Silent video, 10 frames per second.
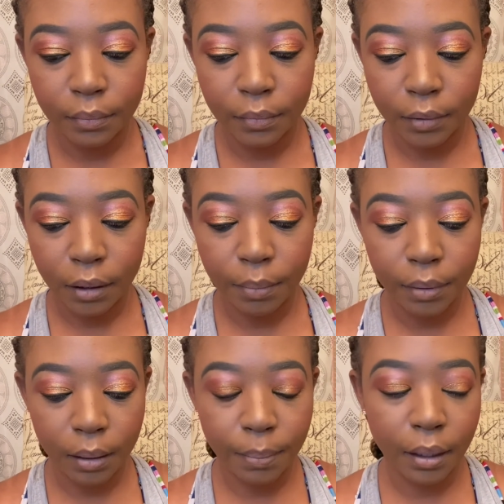I'm going to
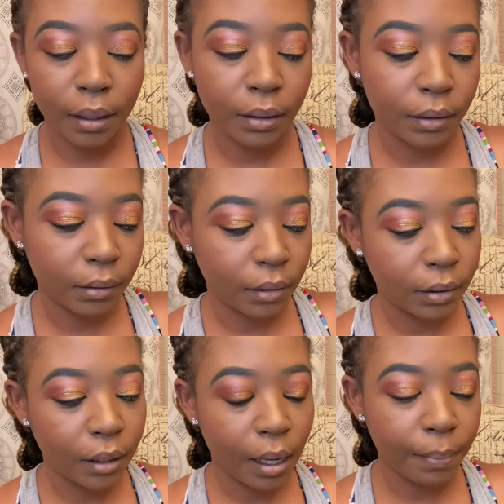be applying this on the
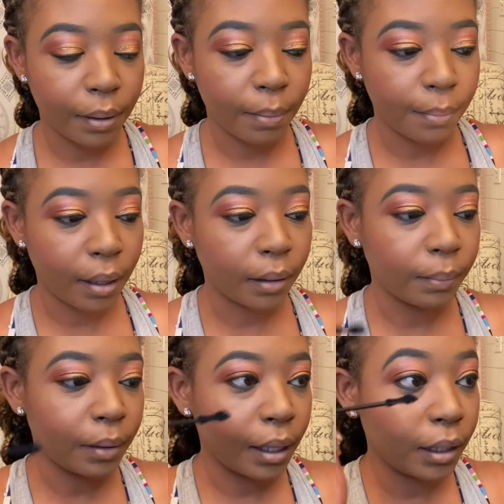top and
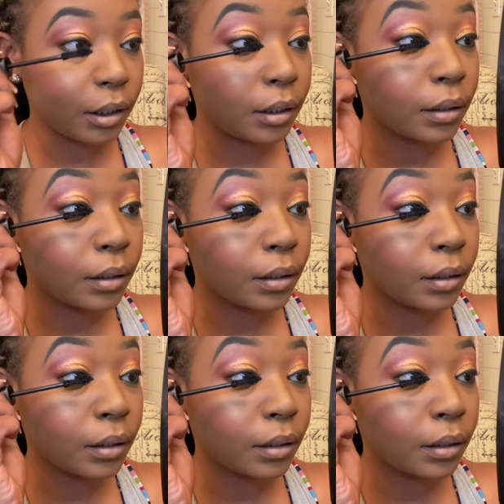bottom lash.